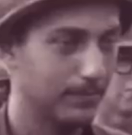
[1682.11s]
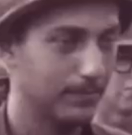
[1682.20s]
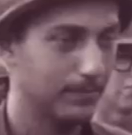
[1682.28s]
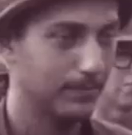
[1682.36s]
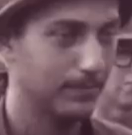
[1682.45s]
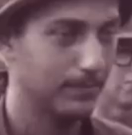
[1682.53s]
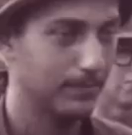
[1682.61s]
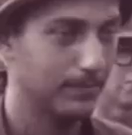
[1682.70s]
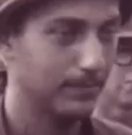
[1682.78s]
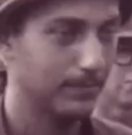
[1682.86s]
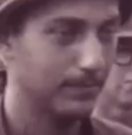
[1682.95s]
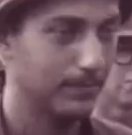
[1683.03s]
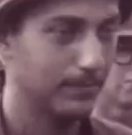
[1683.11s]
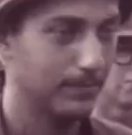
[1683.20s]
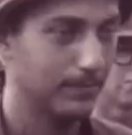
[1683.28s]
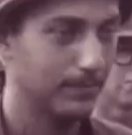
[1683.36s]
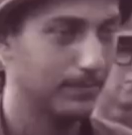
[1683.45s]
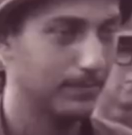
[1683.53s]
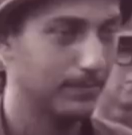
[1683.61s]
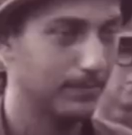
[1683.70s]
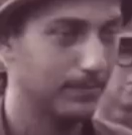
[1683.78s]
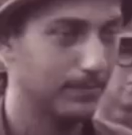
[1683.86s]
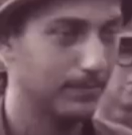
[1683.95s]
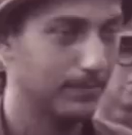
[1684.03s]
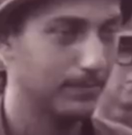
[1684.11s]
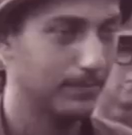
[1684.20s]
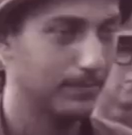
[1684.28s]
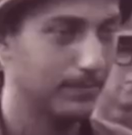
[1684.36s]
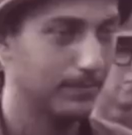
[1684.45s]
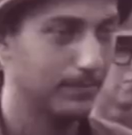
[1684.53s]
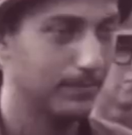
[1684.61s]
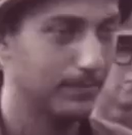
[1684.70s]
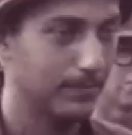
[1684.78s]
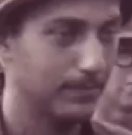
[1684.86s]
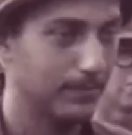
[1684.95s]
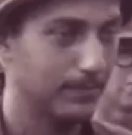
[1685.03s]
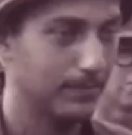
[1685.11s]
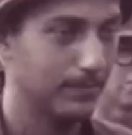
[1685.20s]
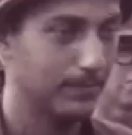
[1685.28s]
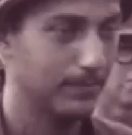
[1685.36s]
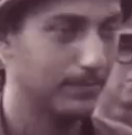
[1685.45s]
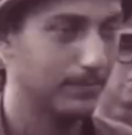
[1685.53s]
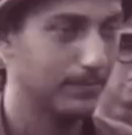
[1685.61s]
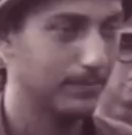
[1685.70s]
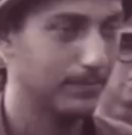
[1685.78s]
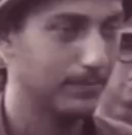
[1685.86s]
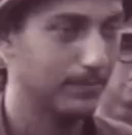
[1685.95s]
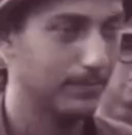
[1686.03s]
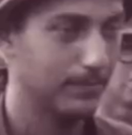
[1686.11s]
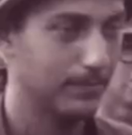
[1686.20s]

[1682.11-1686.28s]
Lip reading: (silent)